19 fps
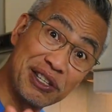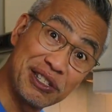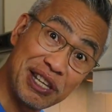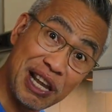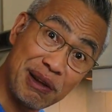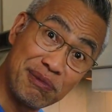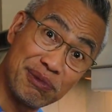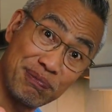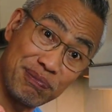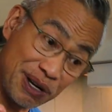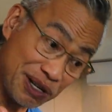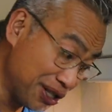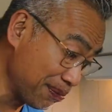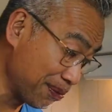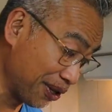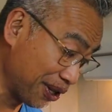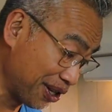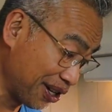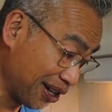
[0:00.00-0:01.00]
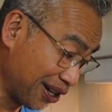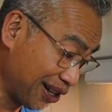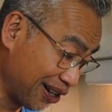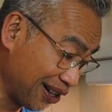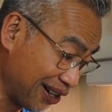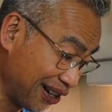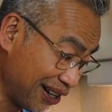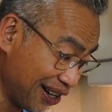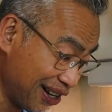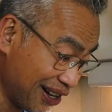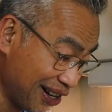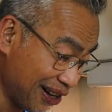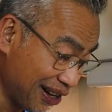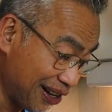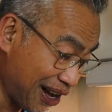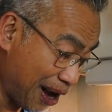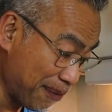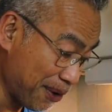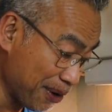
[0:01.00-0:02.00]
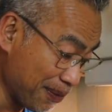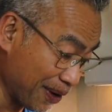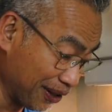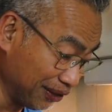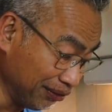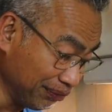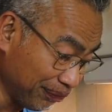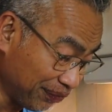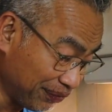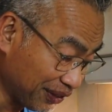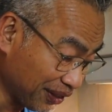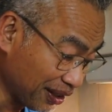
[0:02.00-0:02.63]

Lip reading: the same principle here, cameraman,